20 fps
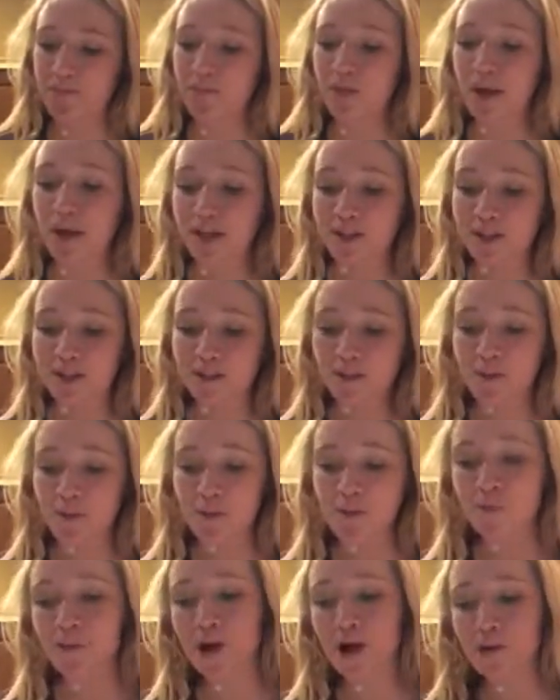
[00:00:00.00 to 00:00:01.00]

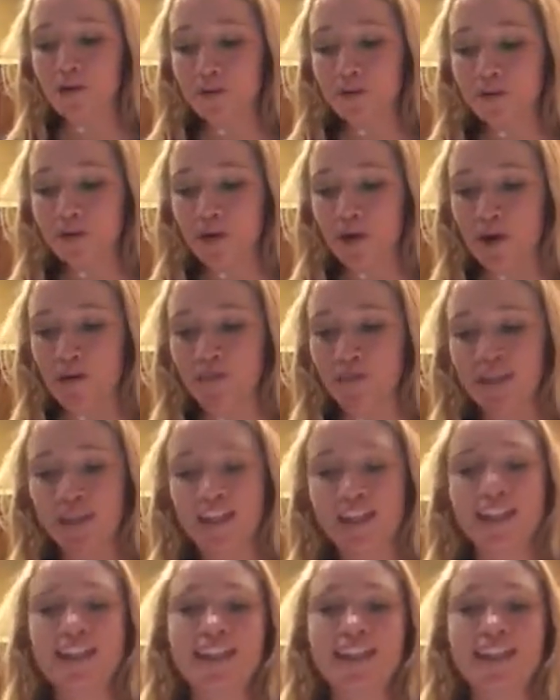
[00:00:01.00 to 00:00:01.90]
Practical, problem solving,